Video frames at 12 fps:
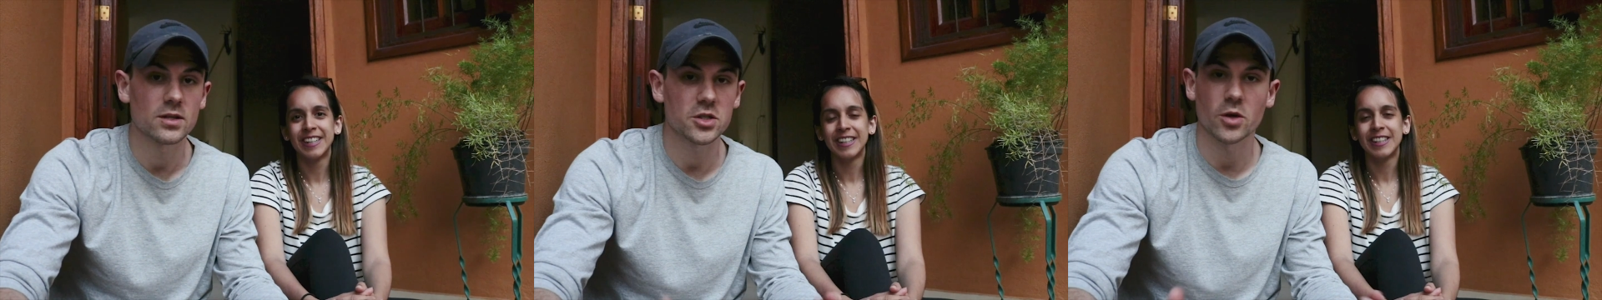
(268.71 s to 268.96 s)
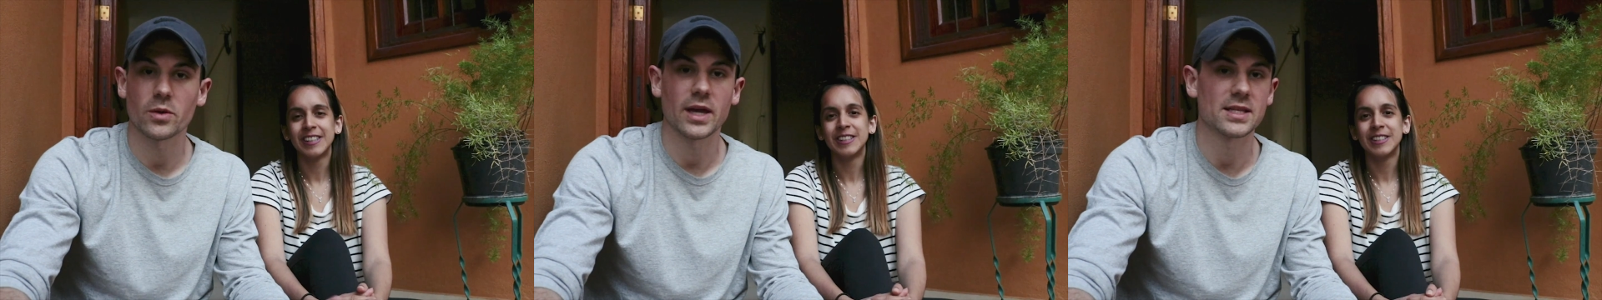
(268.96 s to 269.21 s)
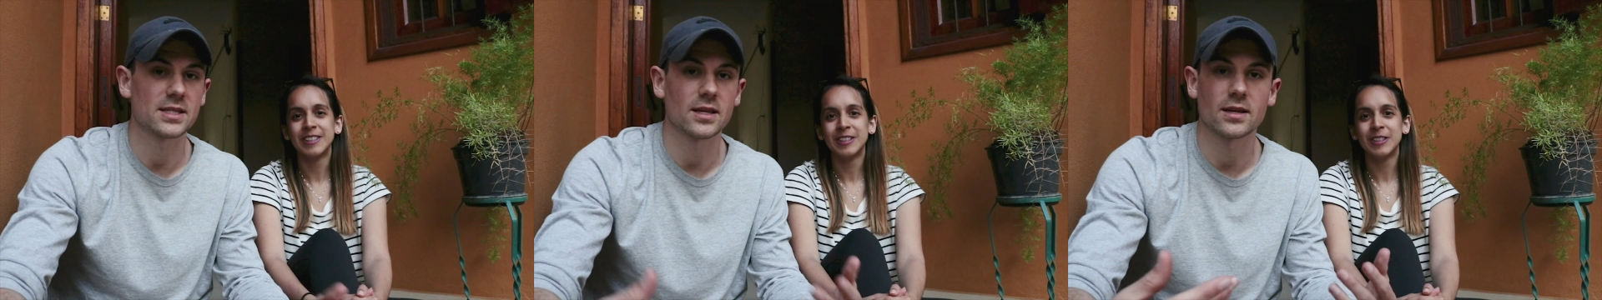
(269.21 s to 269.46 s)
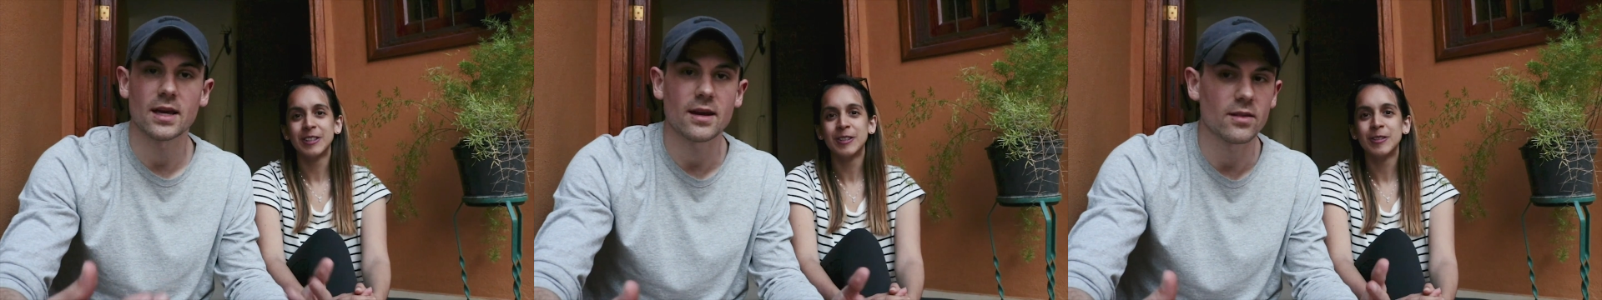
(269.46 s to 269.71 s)

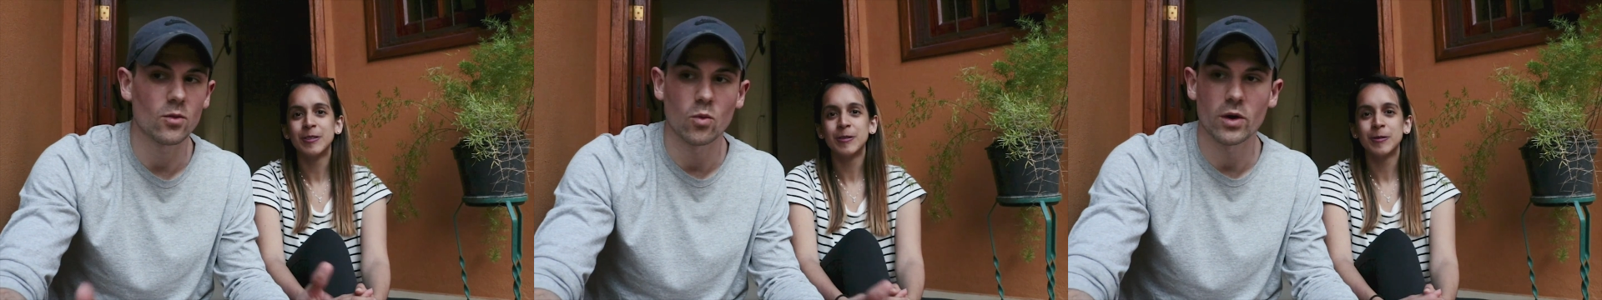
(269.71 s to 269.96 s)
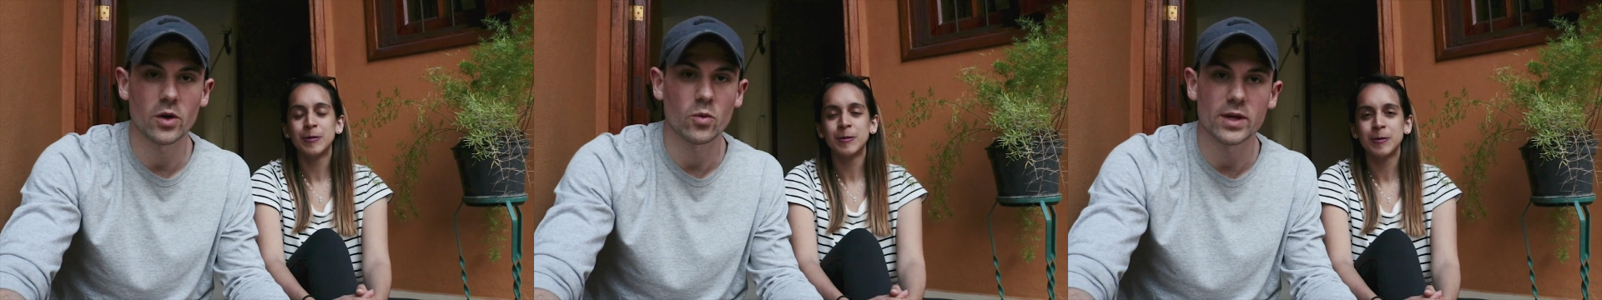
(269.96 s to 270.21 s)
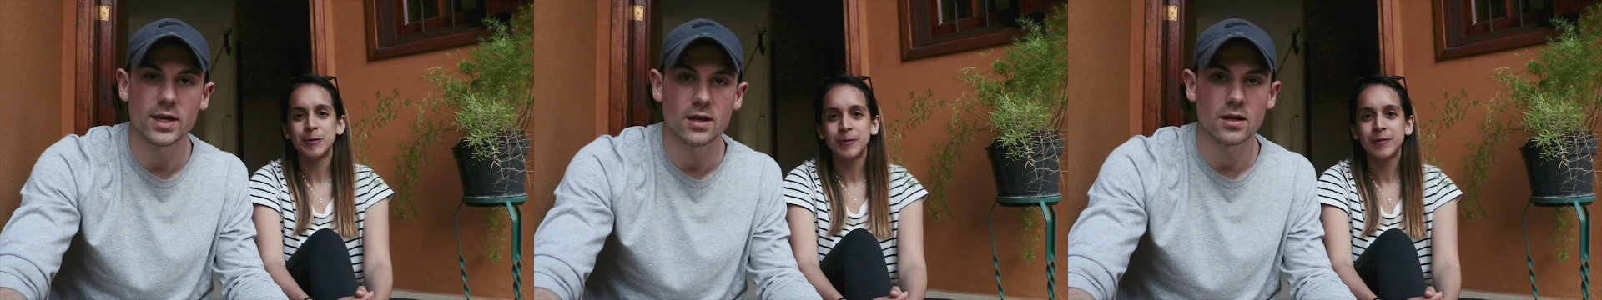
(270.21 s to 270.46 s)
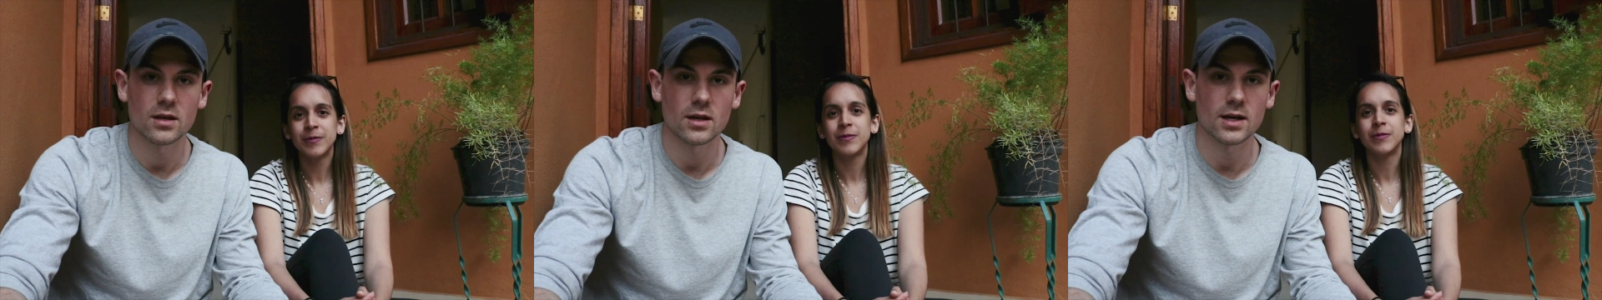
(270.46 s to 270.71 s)
Speaker 1: showcasing kind of the work
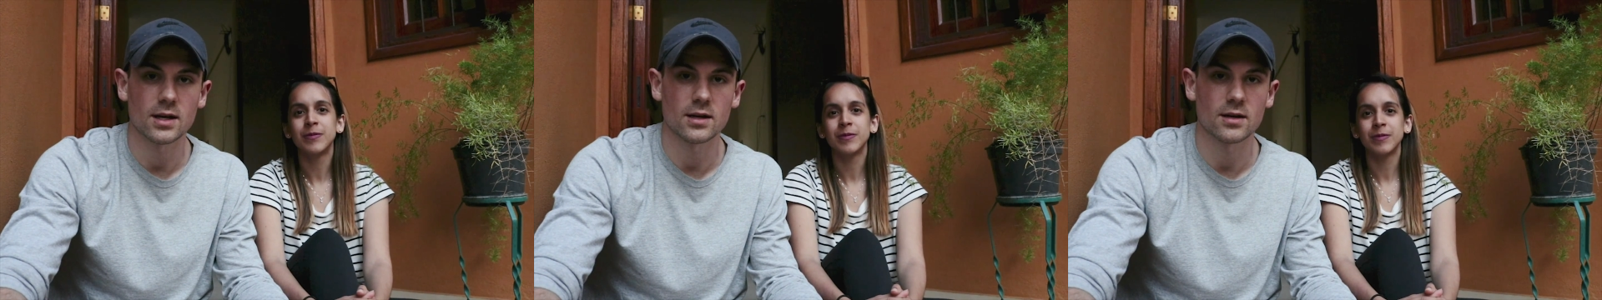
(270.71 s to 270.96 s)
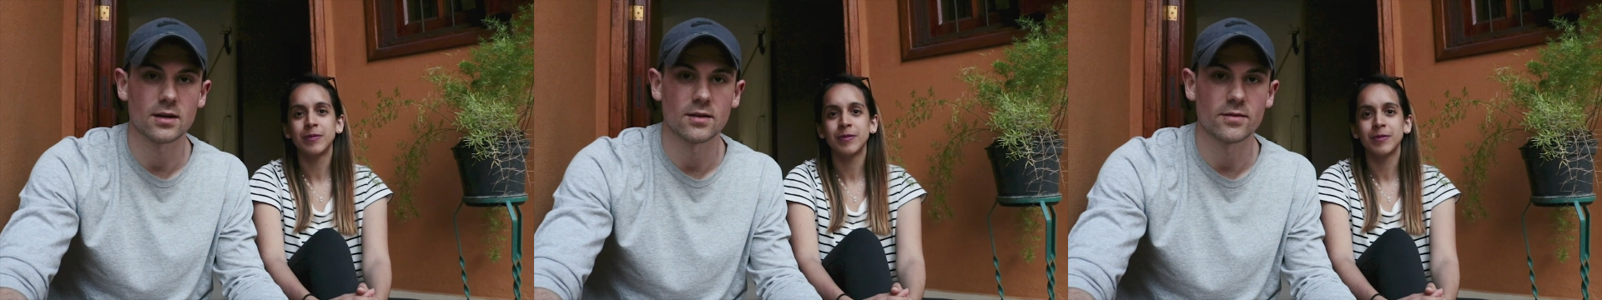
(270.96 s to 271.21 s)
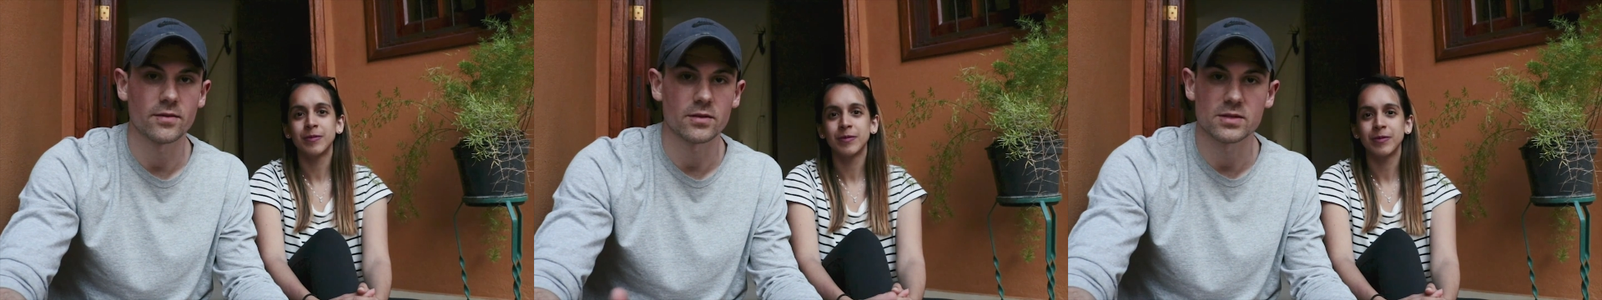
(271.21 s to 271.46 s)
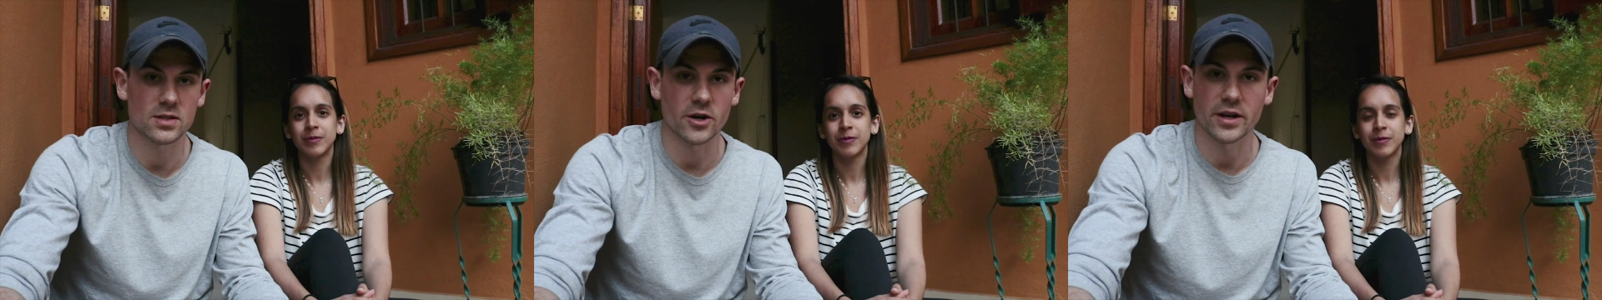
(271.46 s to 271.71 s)
week of
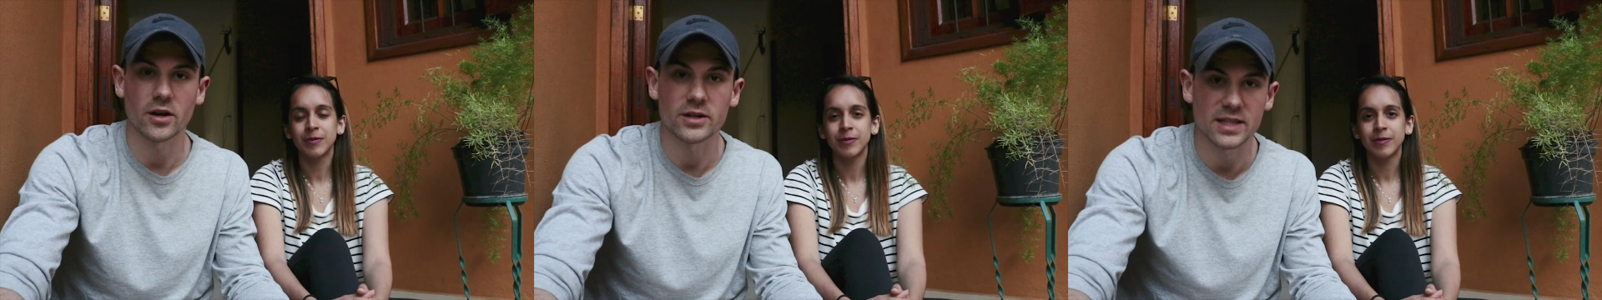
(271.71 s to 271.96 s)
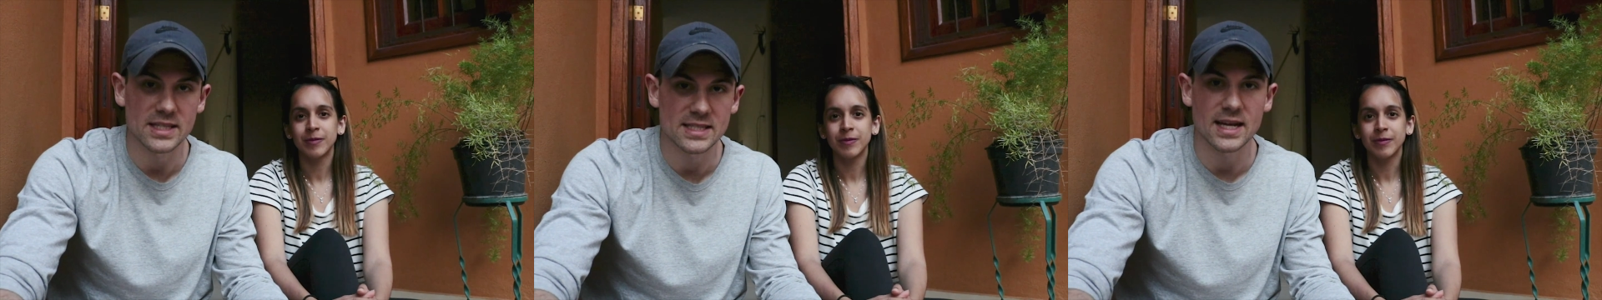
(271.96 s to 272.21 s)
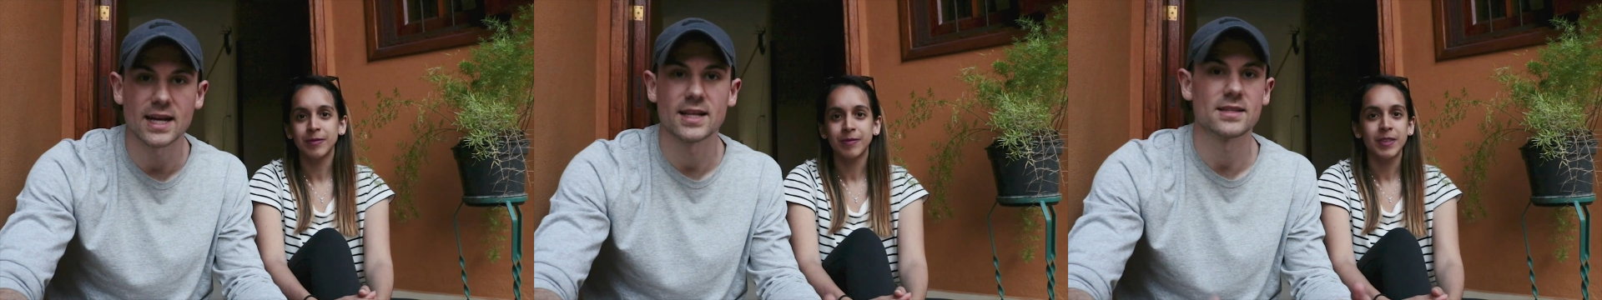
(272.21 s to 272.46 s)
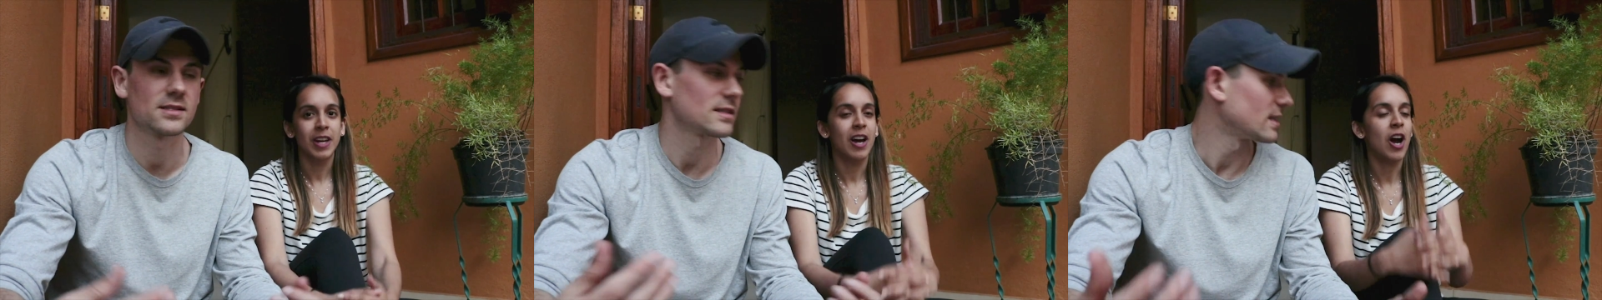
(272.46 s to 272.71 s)
starting
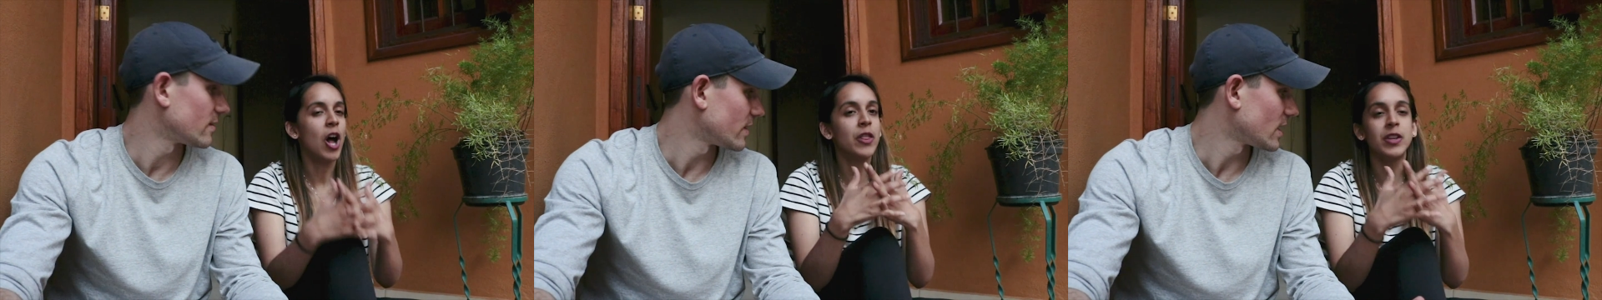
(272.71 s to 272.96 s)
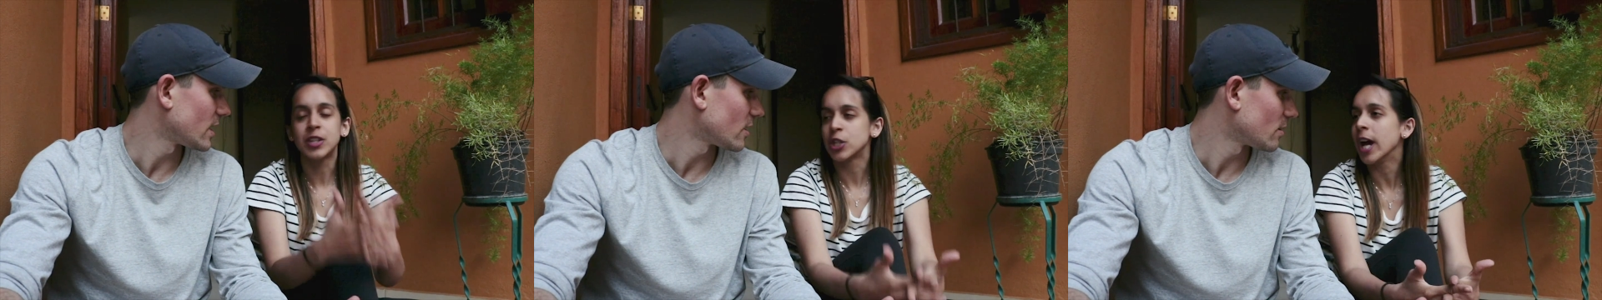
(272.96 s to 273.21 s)
Artezanz, living all the here,